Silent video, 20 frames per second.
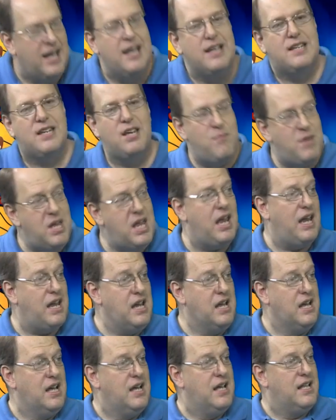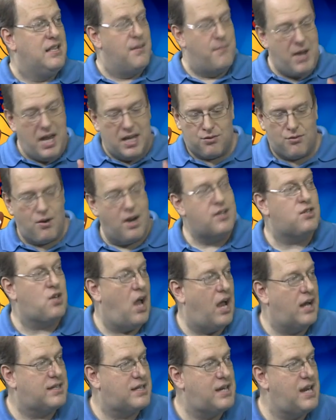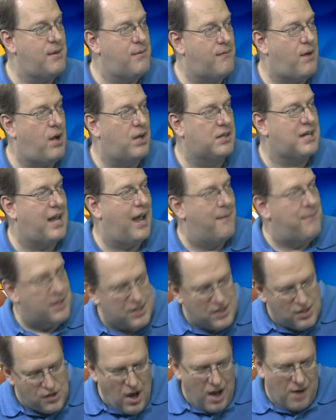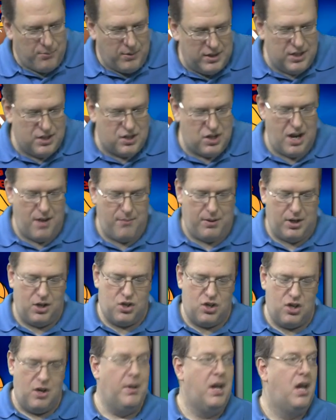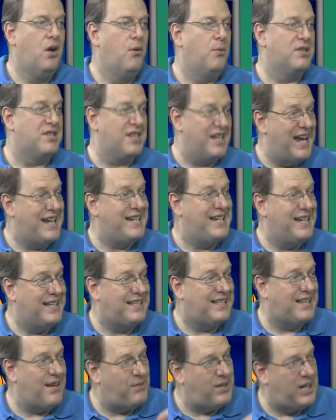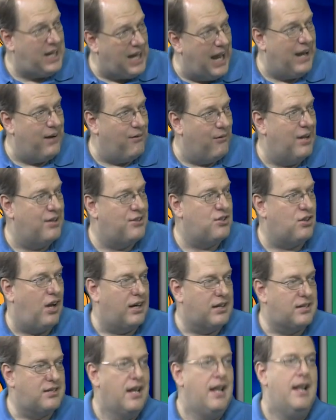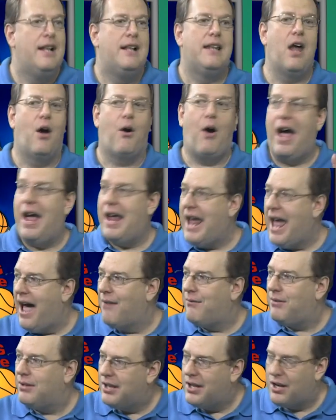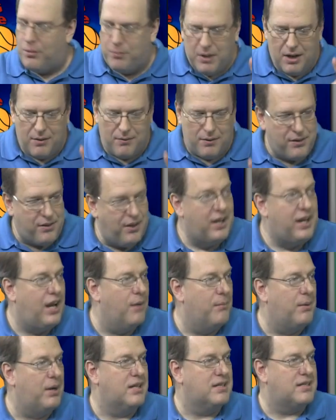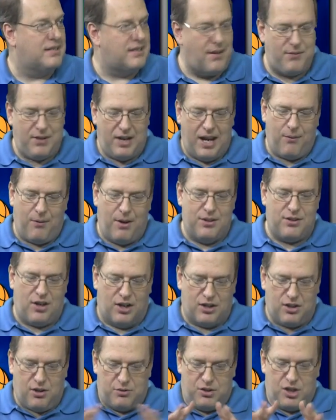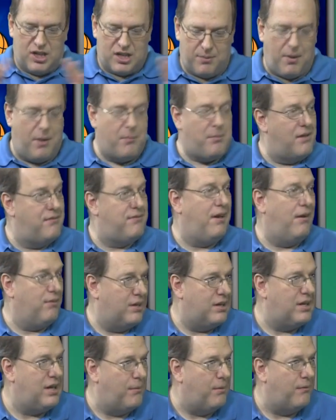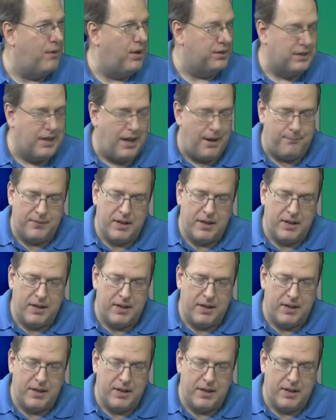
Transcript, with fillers: To me, the best Red Sox team of all time that did not win the championship was the 1978 Red Sox. Now, okay. I have a little bit of a thing here because the 78 Red Sox are just about my favorite team of all time.